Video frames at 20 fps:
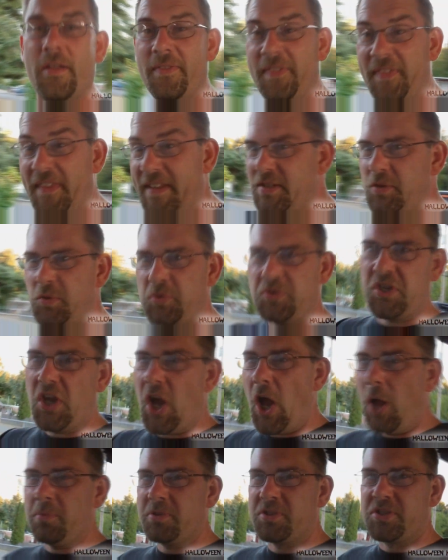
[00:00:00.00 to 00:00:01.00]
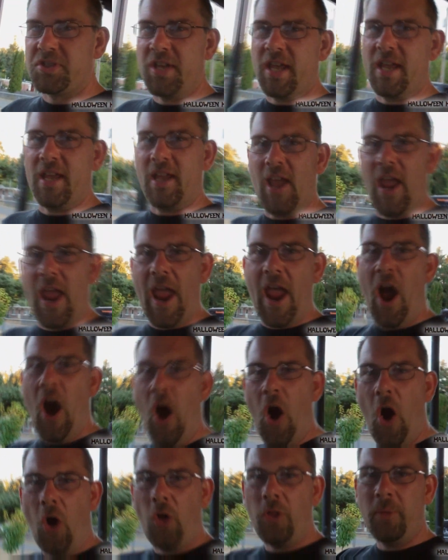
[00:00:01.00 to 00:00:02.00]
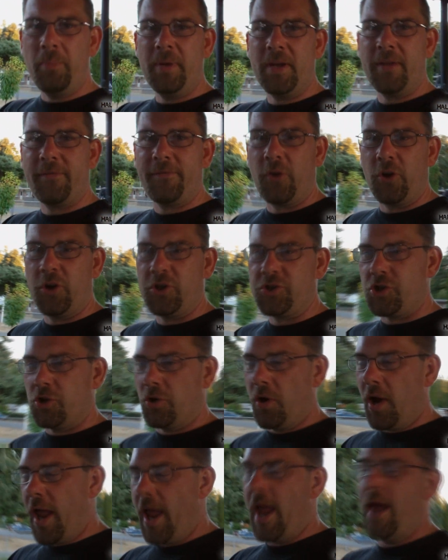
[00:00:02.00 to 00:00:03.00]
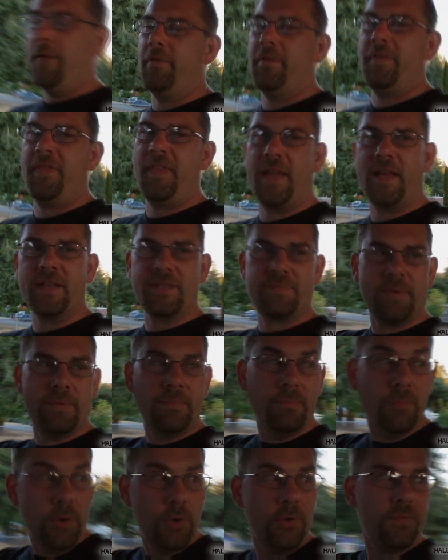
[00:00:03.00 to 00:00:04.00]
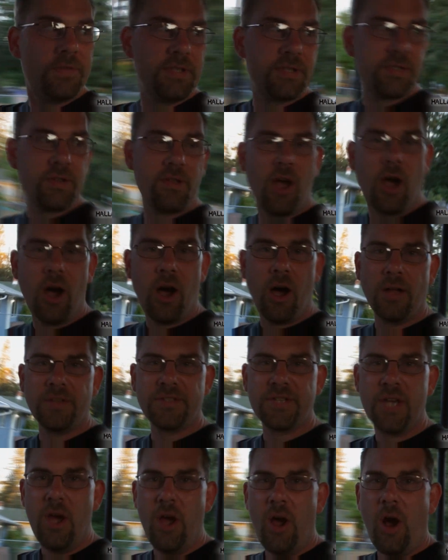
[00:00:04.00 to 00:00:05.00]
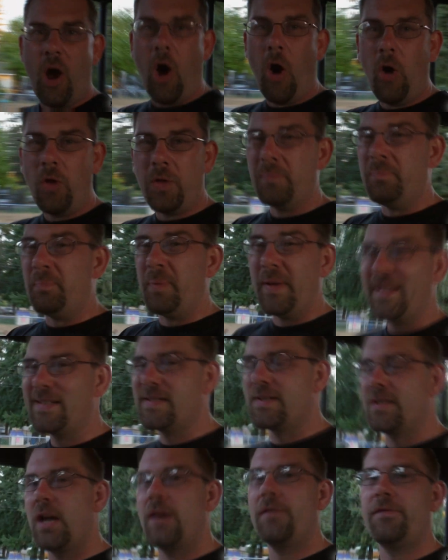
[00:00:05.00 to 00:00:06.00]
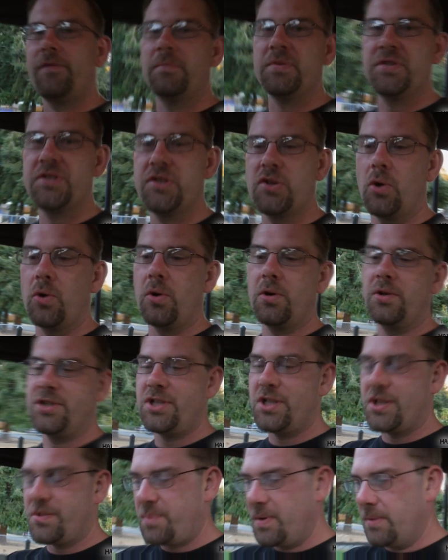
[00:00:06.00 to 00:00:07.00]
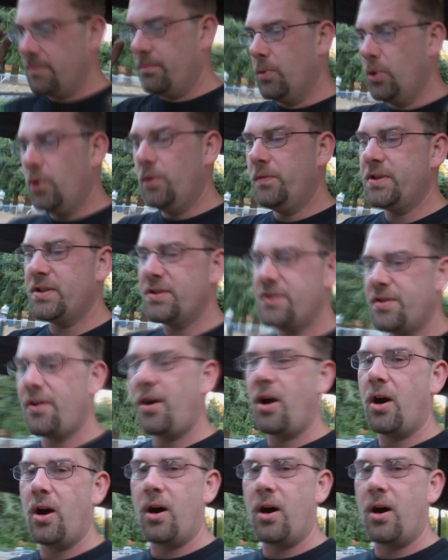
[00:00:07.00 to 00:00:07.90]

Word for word: this was accomplished today. All the big furniture, everything has been moved into the haunt. All the big stuff from storage has been moved into the